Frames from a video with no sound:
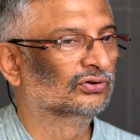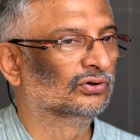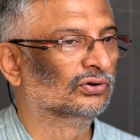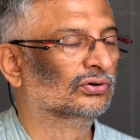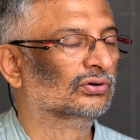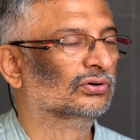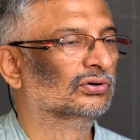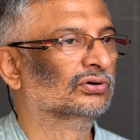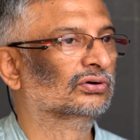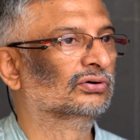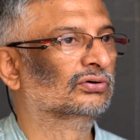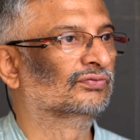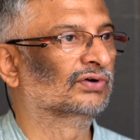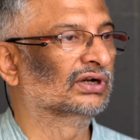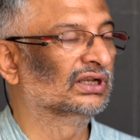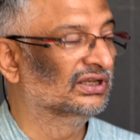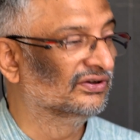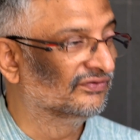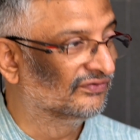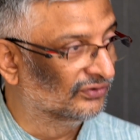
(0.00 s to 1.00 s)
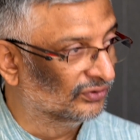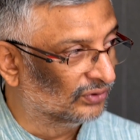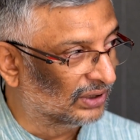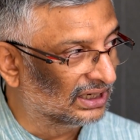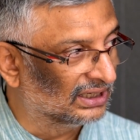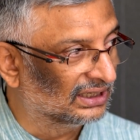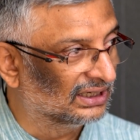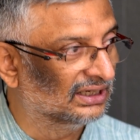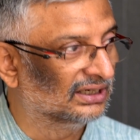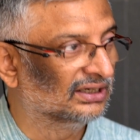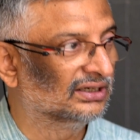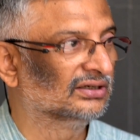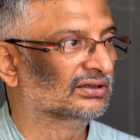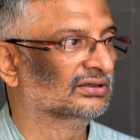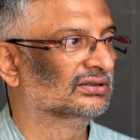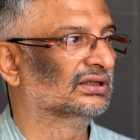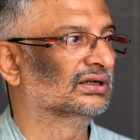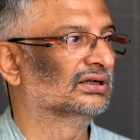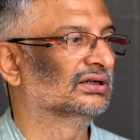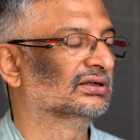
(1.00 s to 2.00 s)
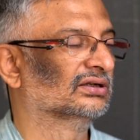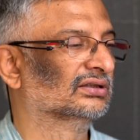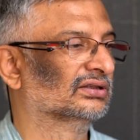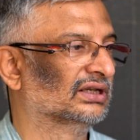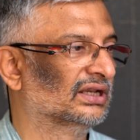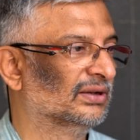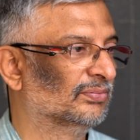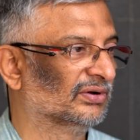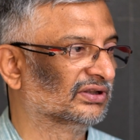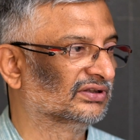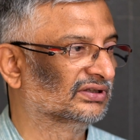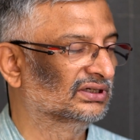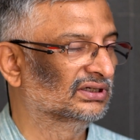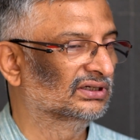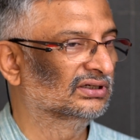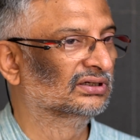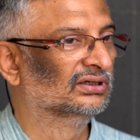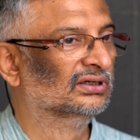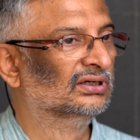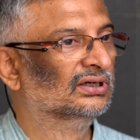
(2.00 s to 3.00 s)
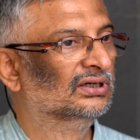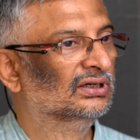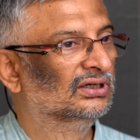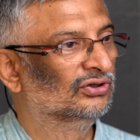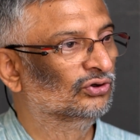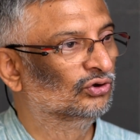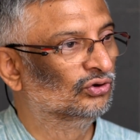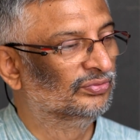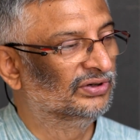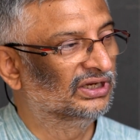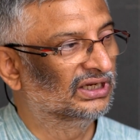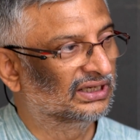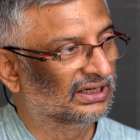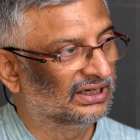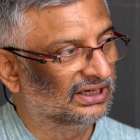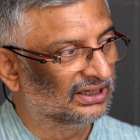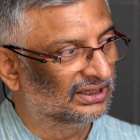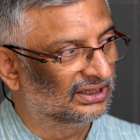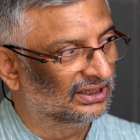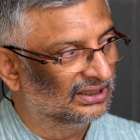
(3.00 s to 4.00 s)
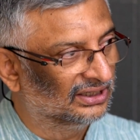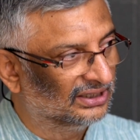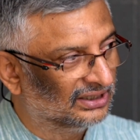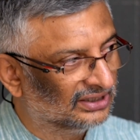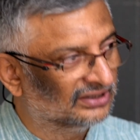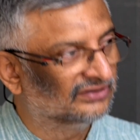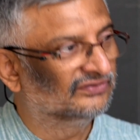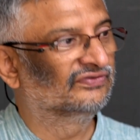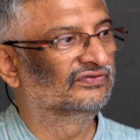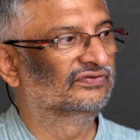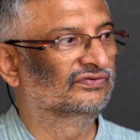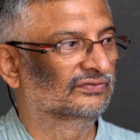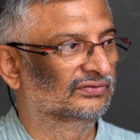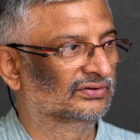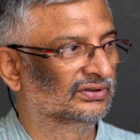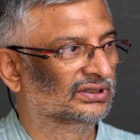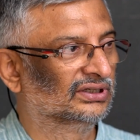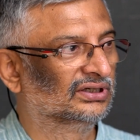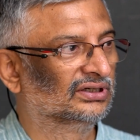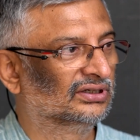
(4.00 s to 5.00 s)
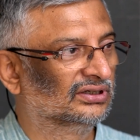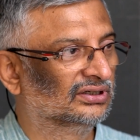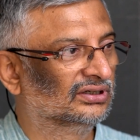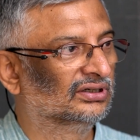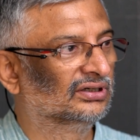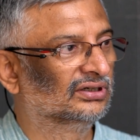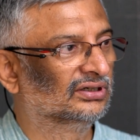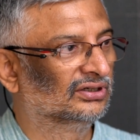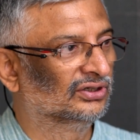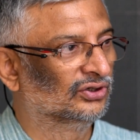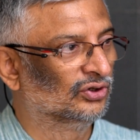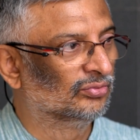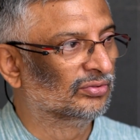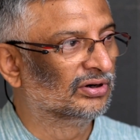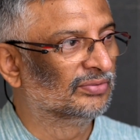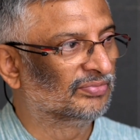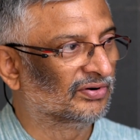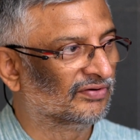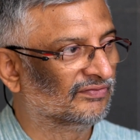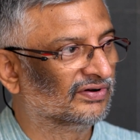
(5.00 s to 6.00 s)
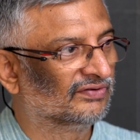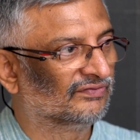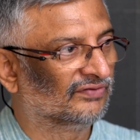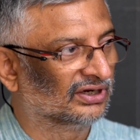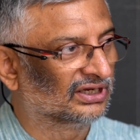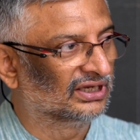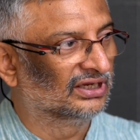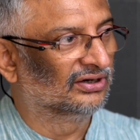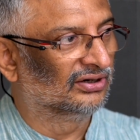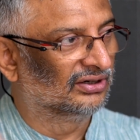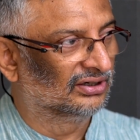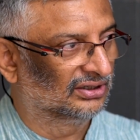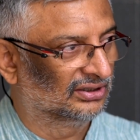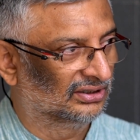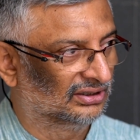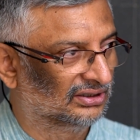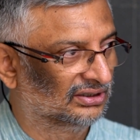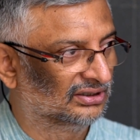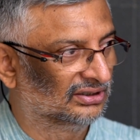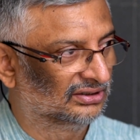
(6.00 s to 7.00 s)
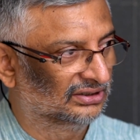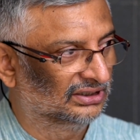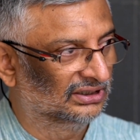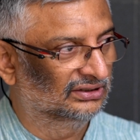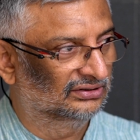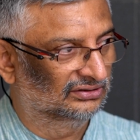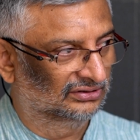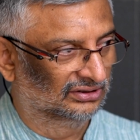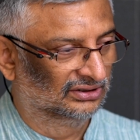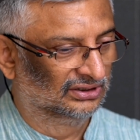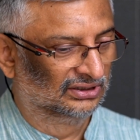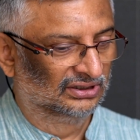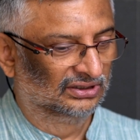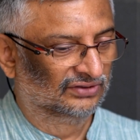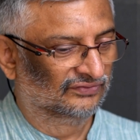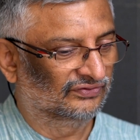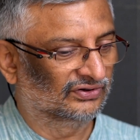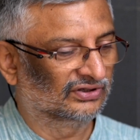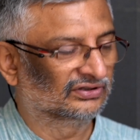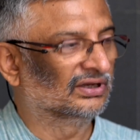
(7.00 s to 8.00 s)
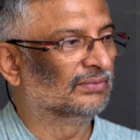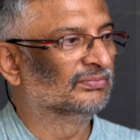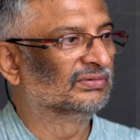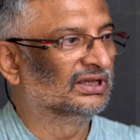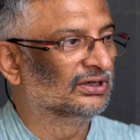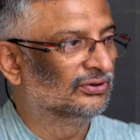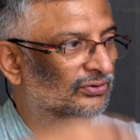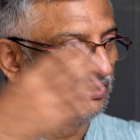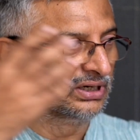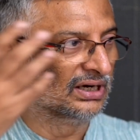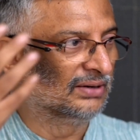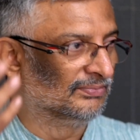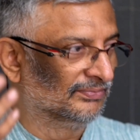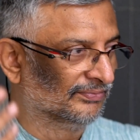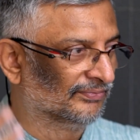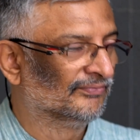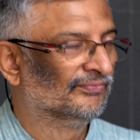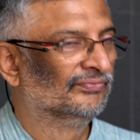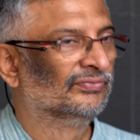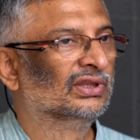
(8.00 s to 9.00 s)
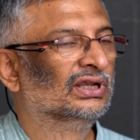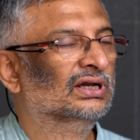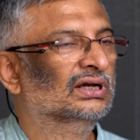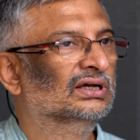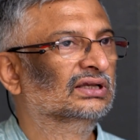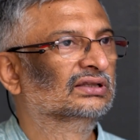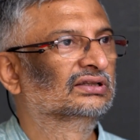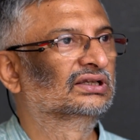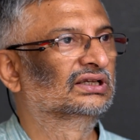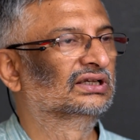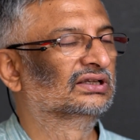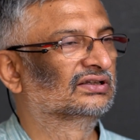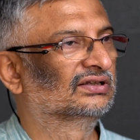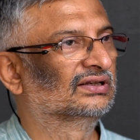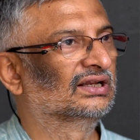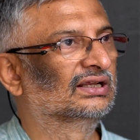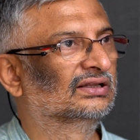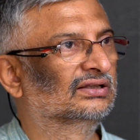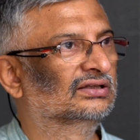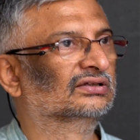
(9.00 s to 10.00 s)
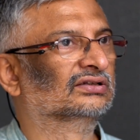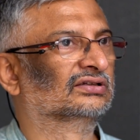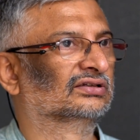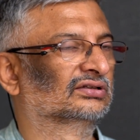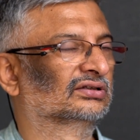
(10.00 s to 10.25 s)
So only if you allocate that 3%, you'll be creating enough human power working on things for something to come. See, it's like this.